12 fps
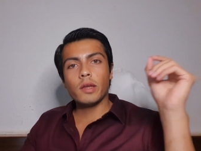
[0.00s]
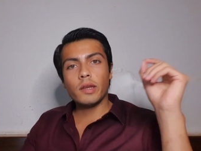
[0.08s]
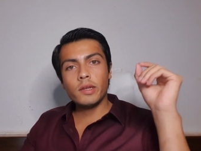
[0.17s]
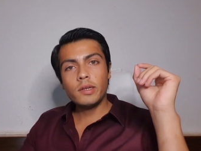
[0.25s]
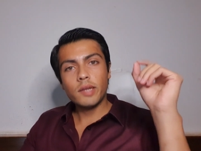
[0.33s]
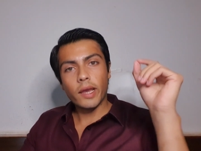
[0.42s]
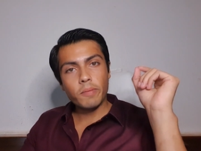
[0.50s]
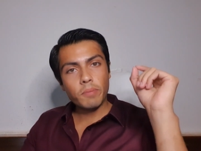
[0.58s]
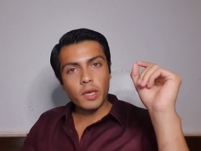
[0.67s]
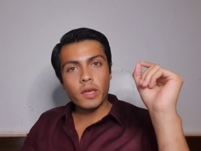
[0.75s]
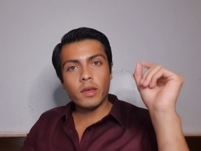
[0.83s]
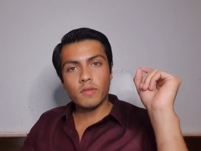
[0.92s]
In type
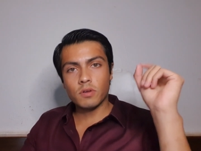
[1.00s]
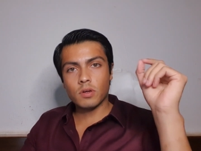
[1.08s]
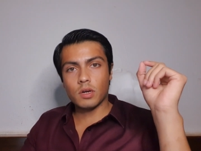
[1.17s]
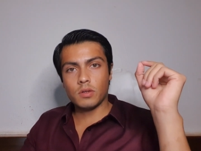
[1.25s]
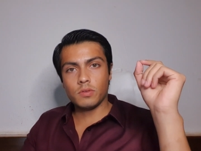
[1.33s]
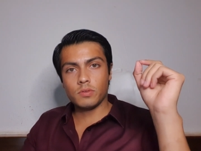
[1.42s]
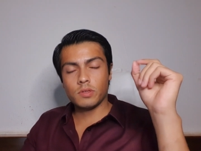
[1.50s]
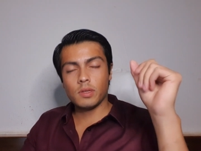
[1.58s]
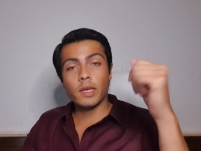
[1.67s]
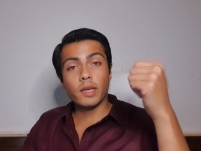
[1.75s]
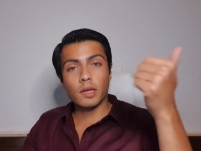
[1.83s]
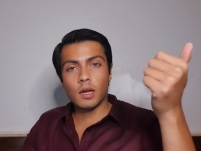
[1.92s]
A avocados
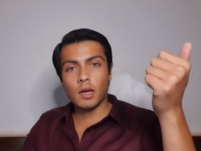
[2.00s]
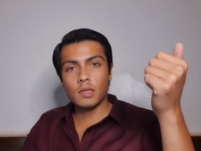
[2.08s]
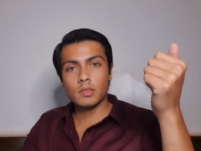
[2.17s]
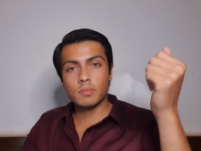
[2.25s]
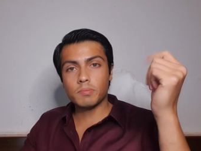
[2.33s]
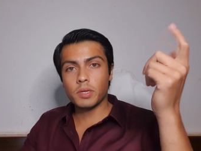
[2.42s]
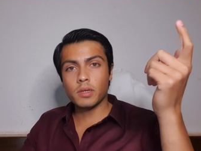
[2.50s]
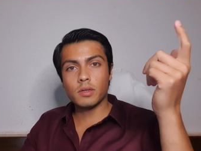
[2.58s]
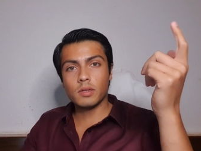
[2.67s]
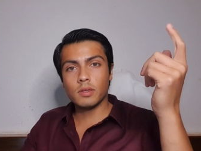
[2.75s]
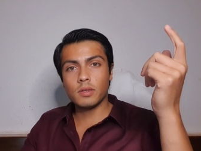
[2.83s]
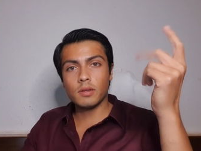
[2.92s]
like Haas,
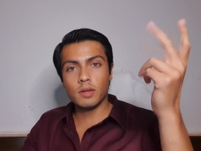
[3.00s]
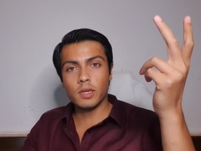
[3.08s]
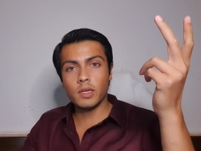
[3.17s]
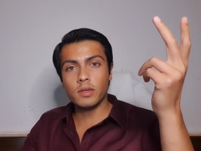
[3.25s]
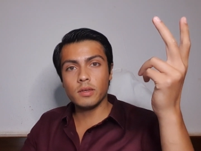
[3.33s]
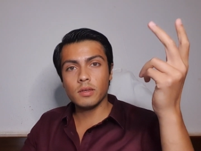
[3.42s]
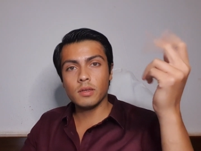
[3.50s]
Pinkerton, Reed,